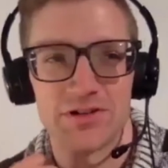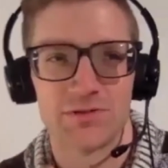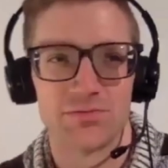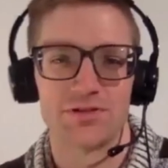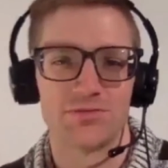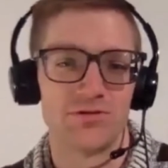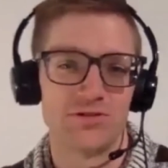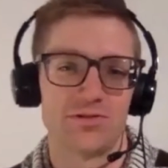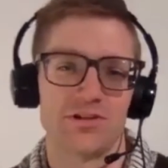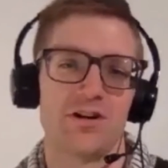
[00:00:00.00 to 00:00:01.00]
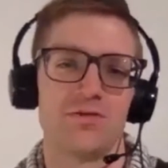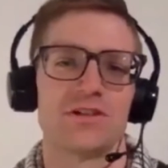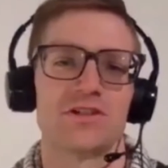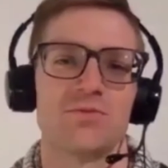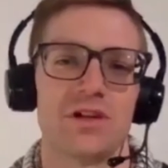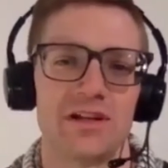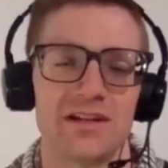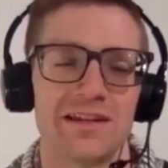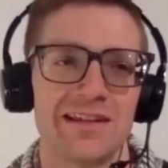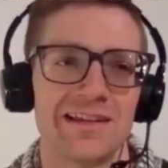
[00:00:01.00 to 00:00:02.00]
we also broke the rules was always
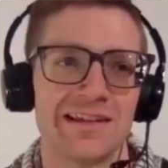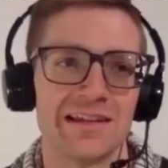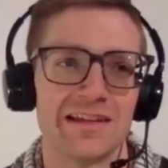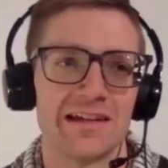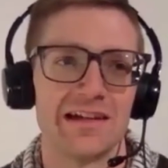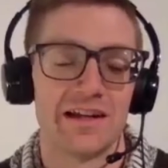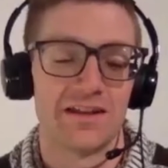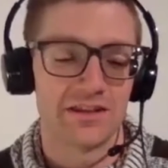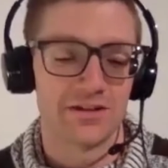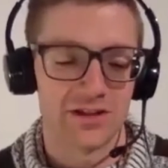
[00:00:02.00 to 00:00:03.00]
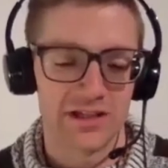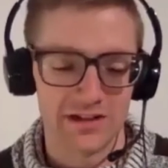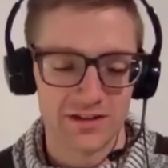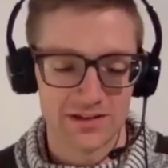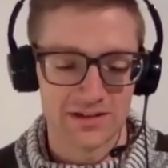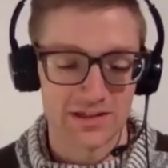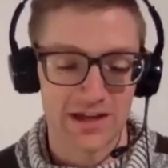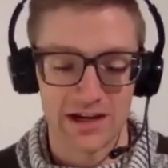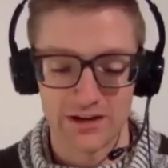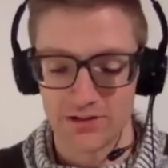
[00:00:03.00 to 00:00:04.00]
when, I think the other key to this is
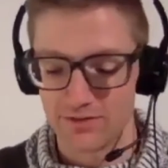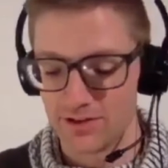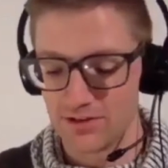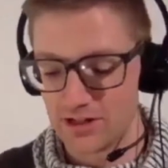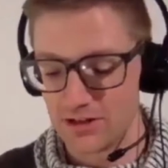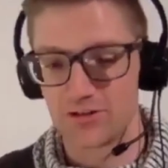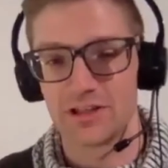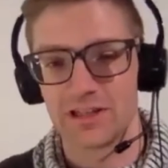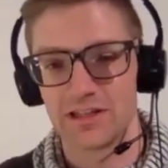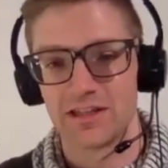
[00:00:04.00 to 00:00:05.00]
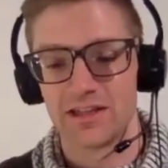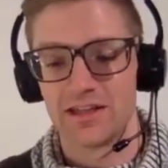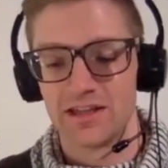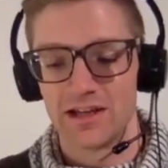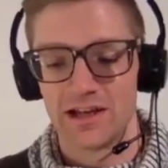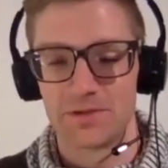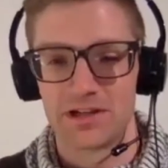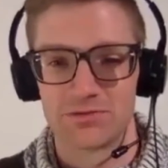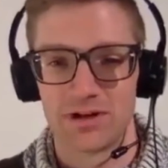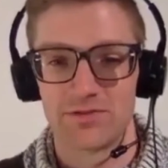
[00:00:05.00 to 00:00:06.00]
hiring very early.
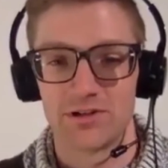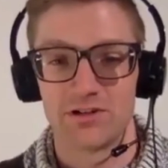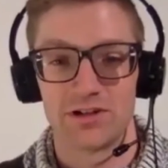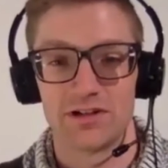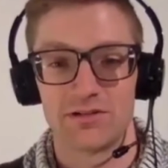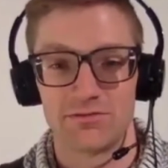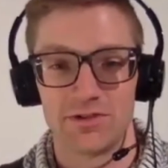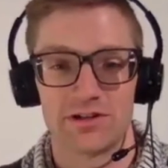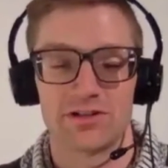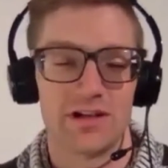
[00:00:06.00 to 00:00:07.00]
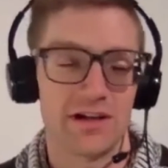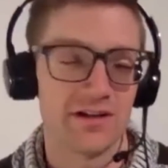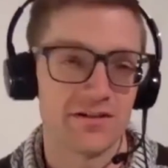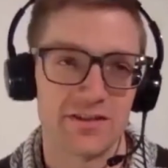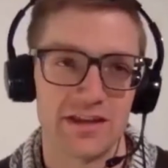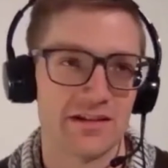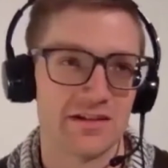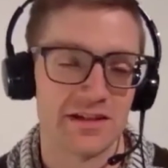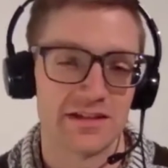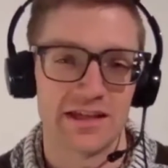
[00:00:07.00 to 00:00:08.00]
Because whenever you're in a rush to hire,
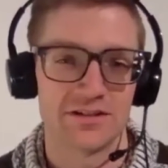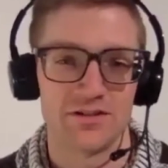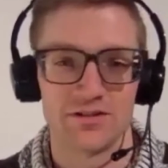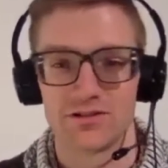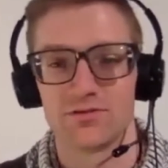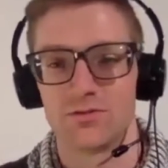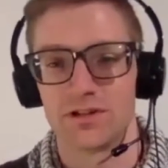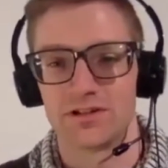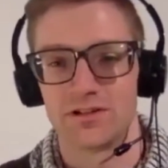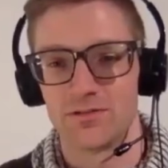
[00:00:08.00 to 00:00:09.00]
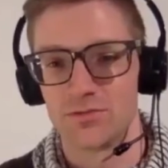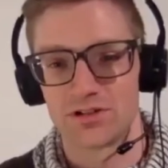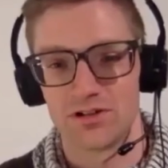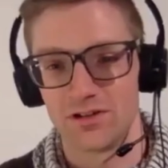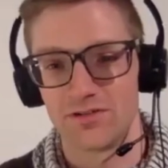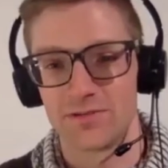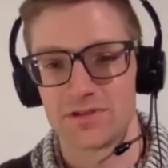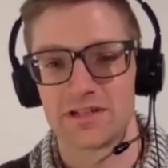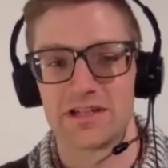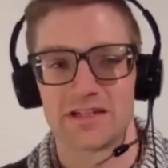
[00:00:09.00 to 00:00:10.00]
that's also when almost all of the
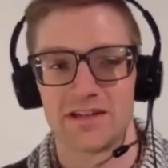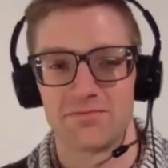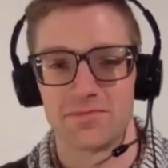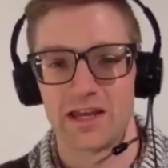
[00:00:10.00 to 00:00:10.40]
mistakes have